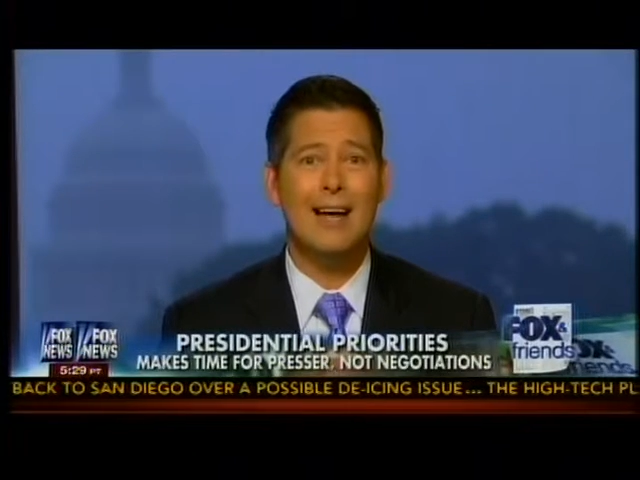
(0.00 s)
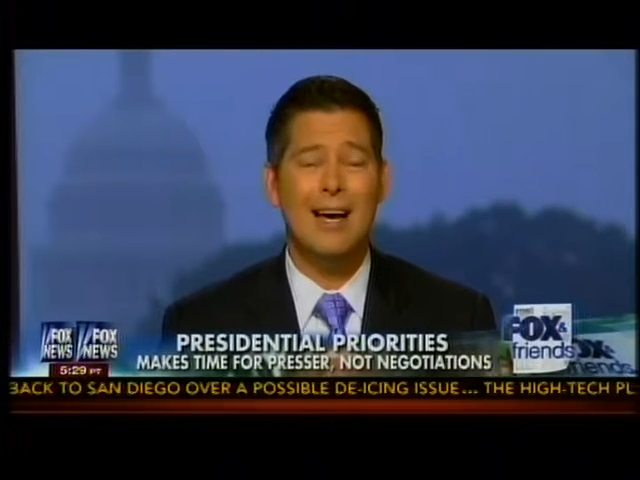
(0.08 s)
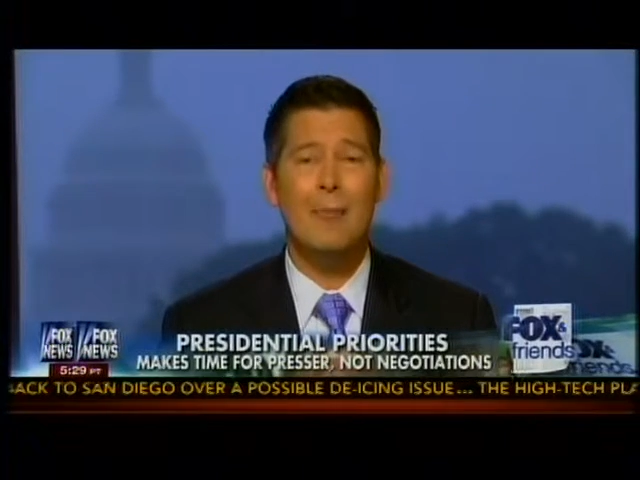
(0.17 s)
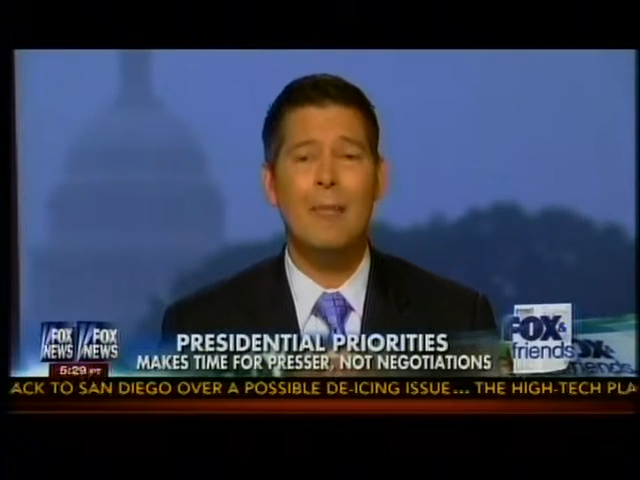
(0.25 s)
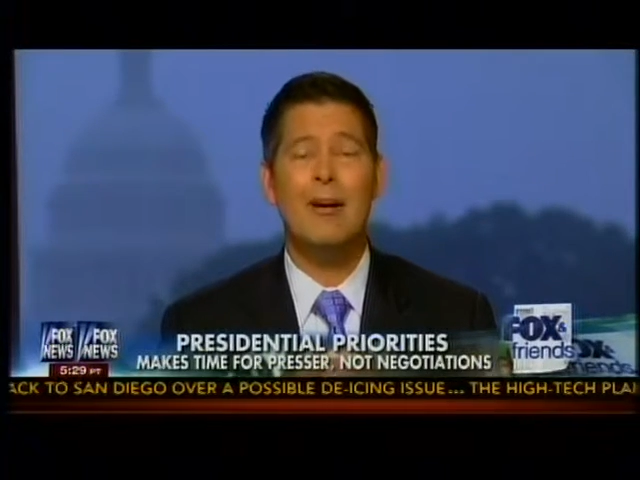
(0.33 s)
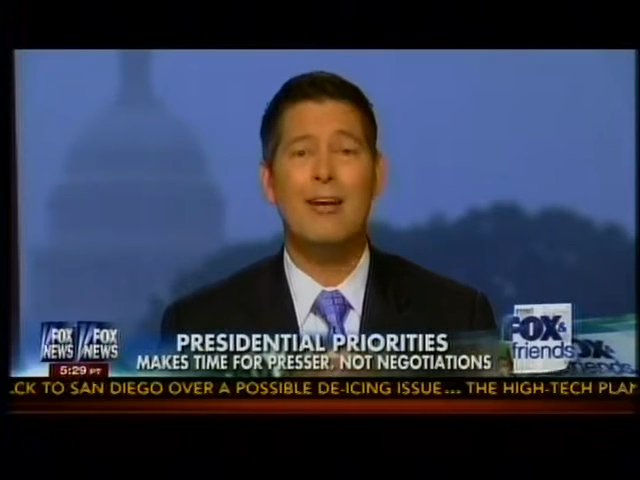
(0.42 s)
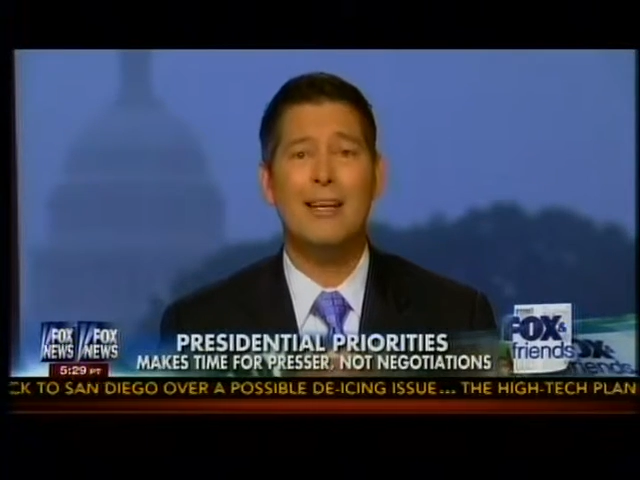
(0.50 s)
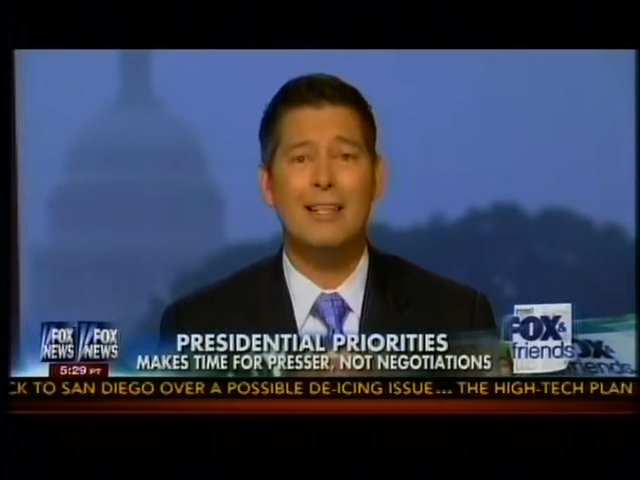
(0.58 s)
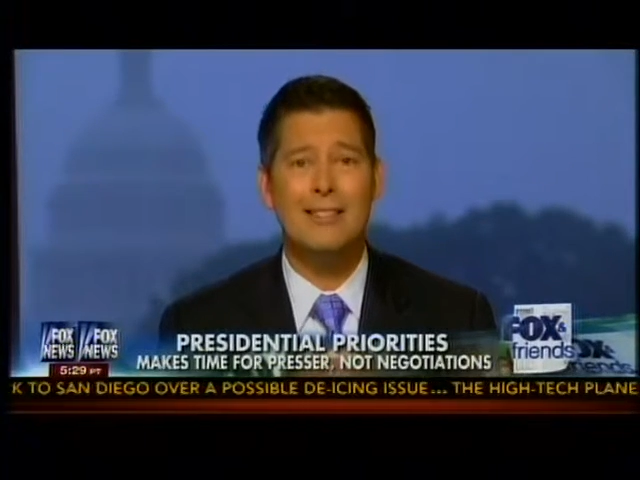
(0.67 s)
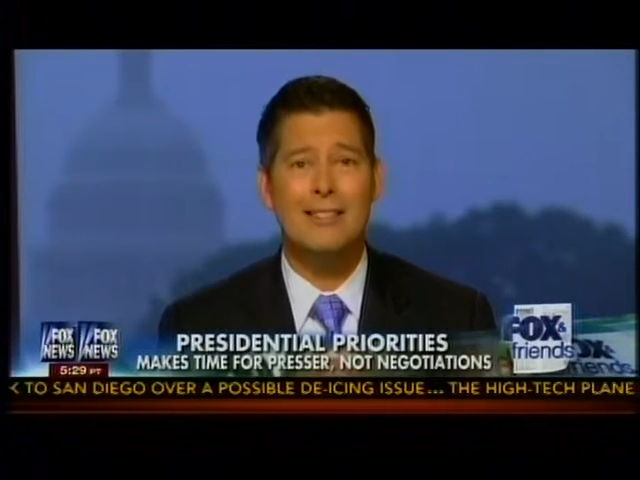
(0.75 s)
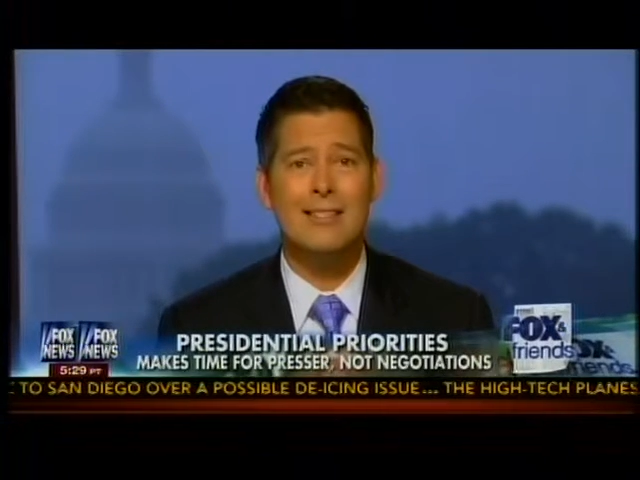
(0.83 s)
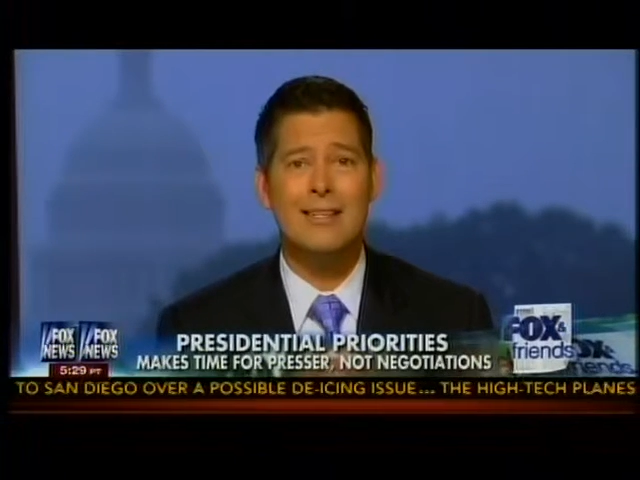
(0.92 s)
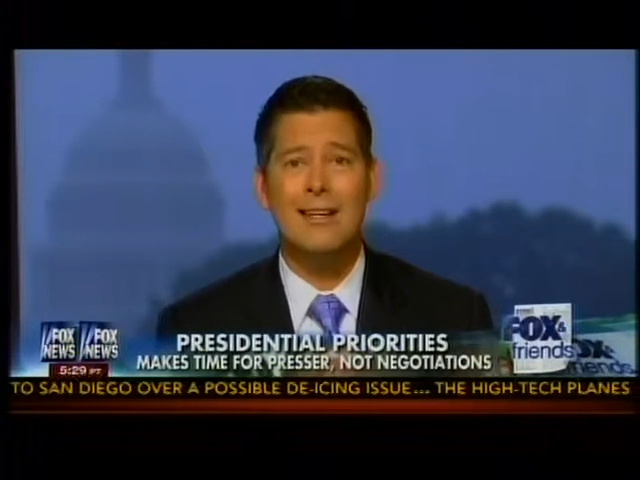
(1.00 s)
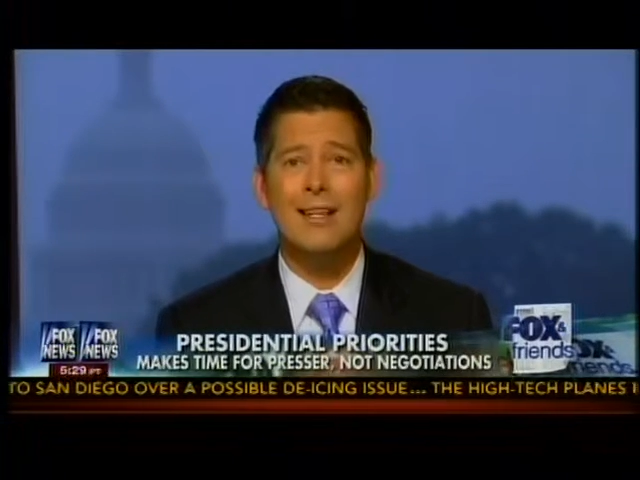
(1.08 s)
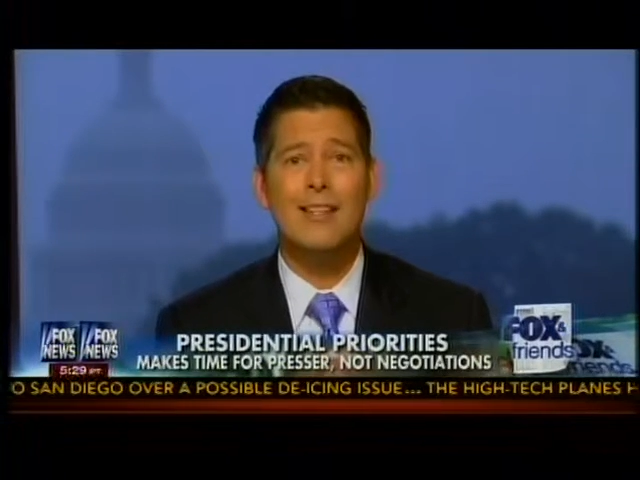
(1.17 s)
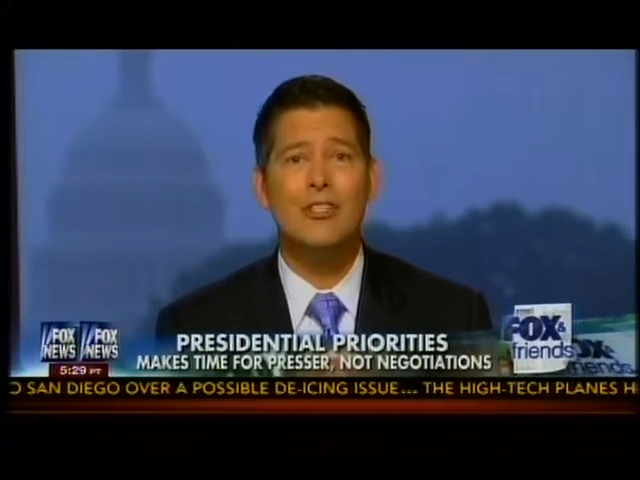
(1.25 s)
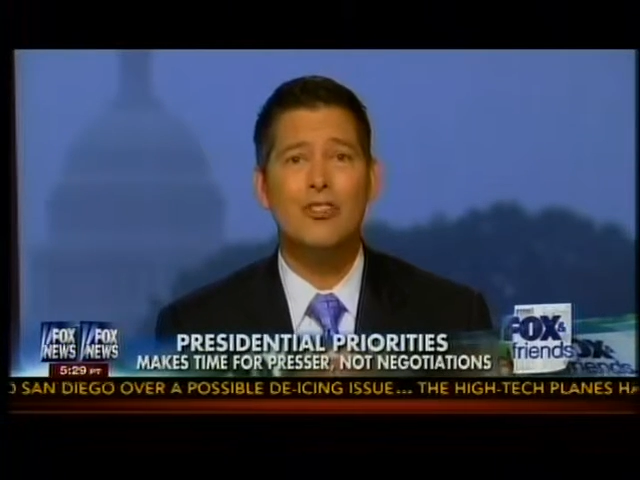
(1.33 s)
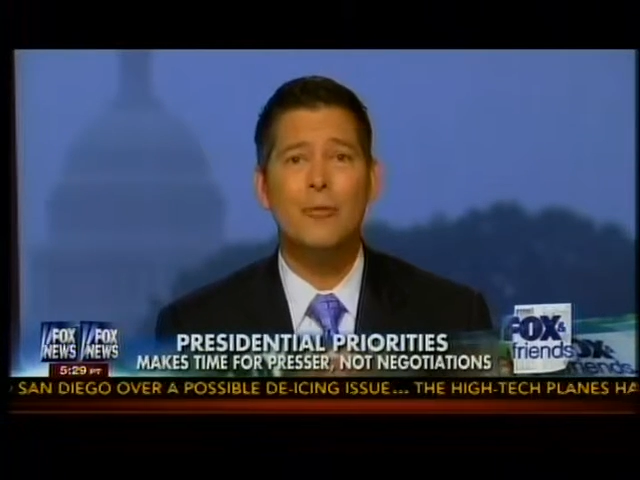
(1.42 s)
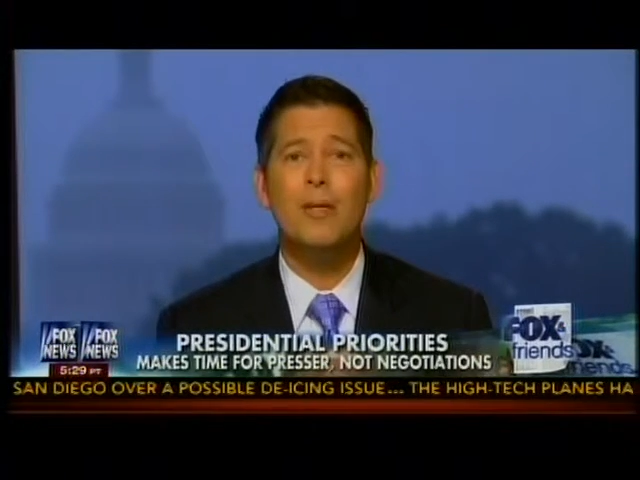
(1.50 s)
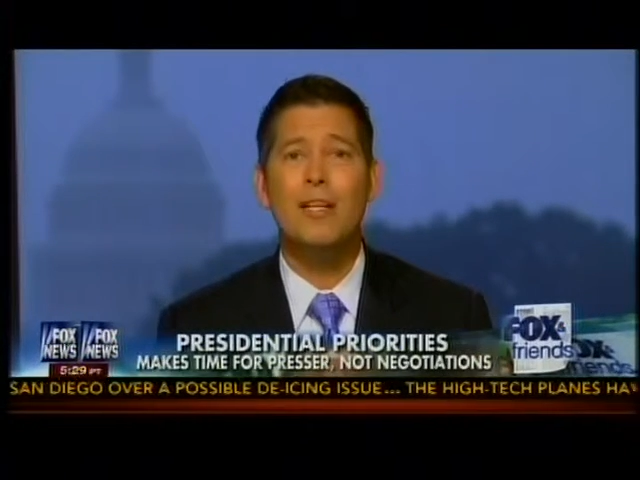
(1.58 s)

on Americans that should be